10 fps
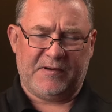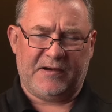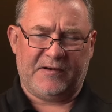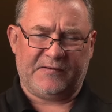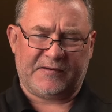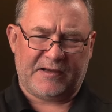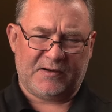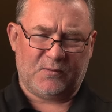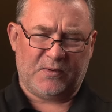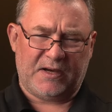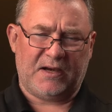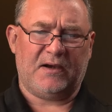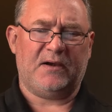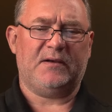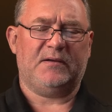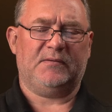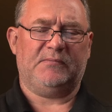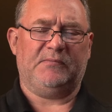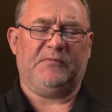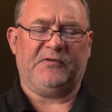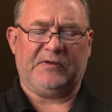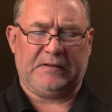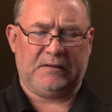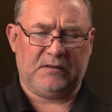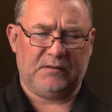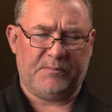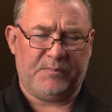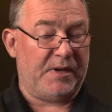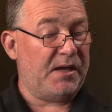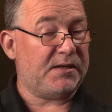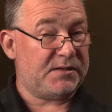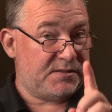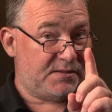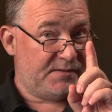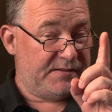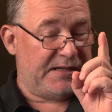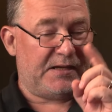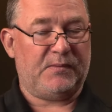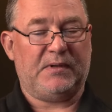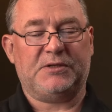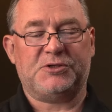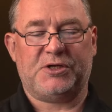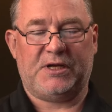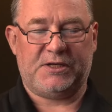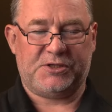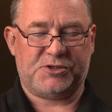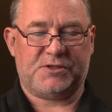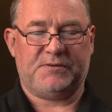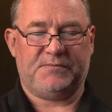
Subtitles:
here is kind of weird still, but that will change.